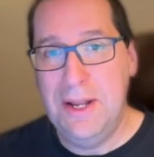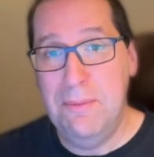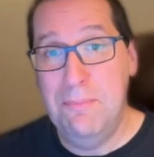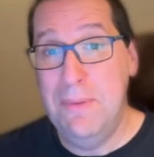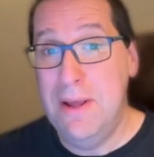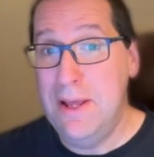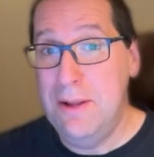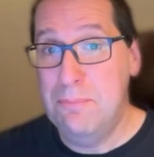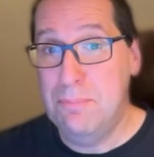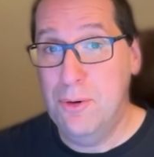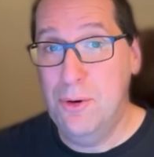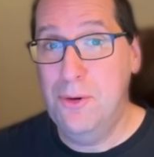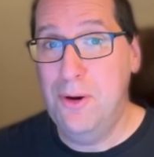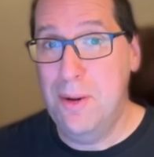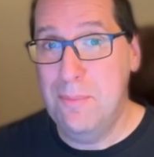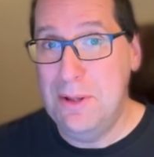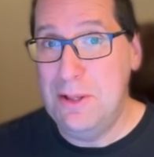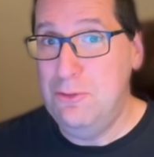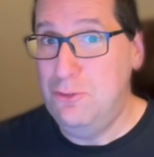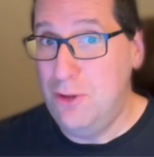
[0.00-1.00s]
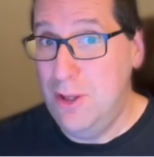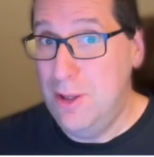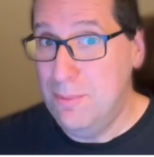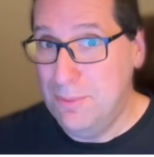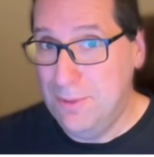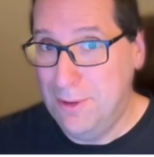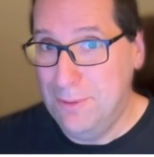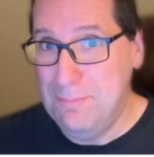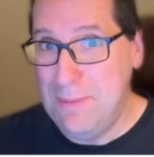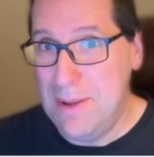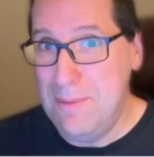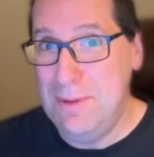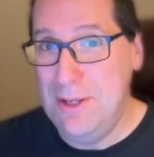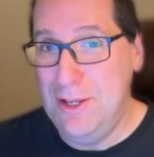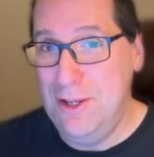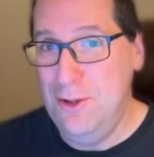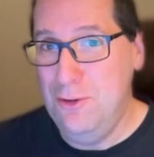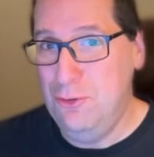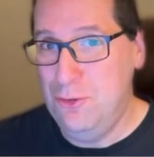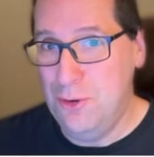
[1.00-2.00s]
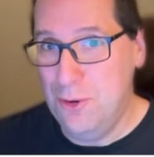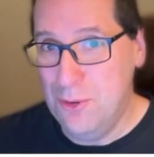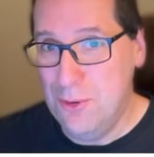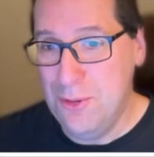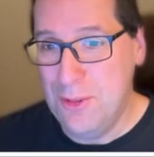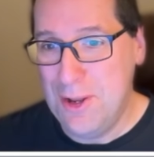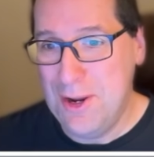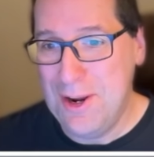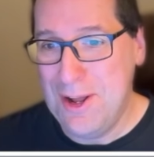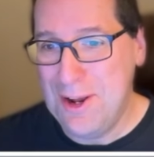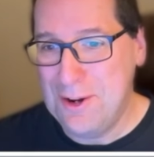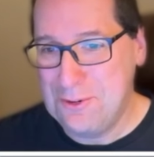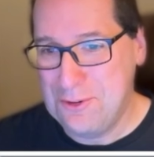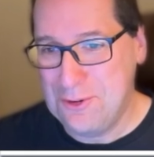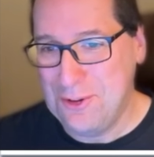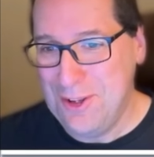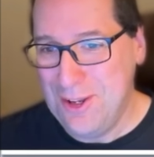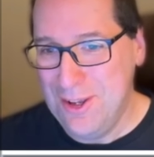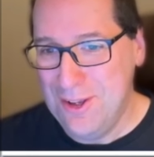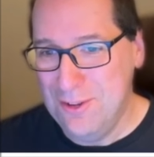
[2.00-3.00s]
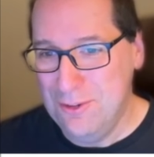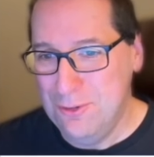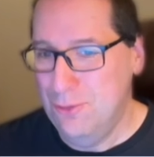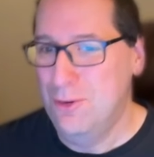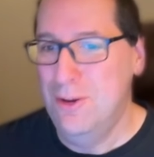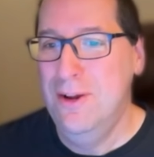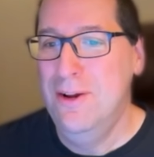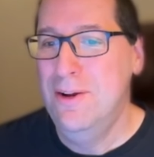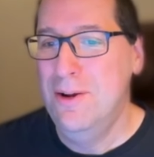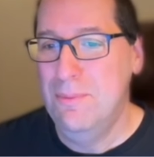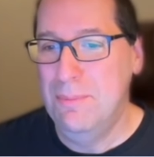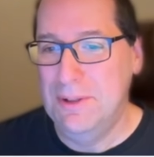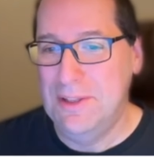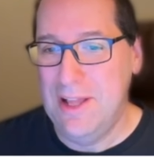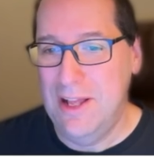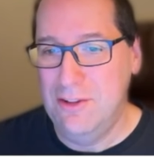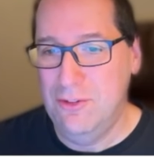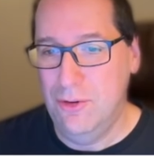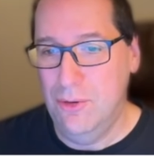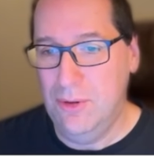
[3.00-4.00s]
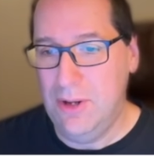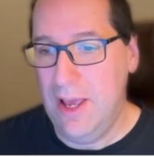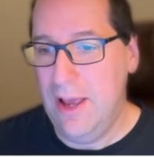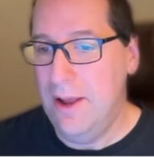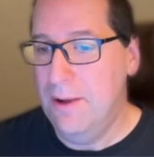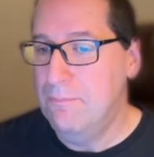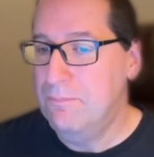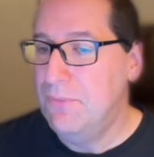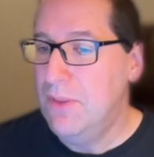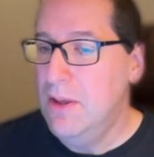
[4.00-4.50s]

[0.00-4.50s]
It made programming seem maybe easier than it actually is, but that's okay.